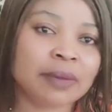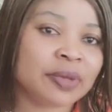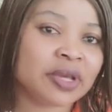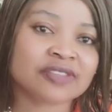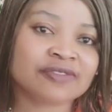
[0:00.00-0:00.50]

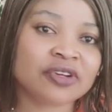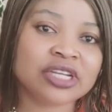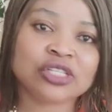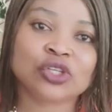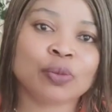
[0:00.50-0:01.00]

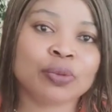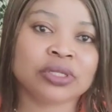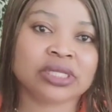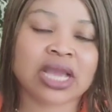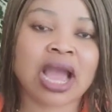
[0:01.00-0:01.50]
exfoliate your
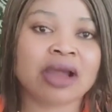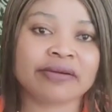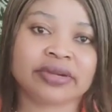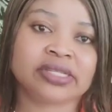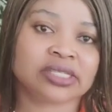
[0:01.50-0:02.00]
body
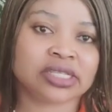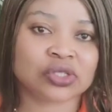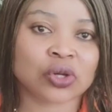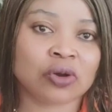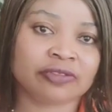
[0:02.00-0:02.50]
and rinse
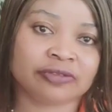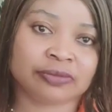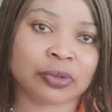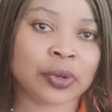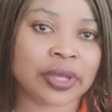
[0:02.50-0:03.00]
it off.
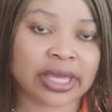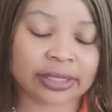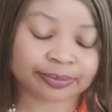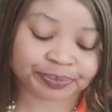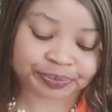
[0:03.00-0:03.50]
Okay,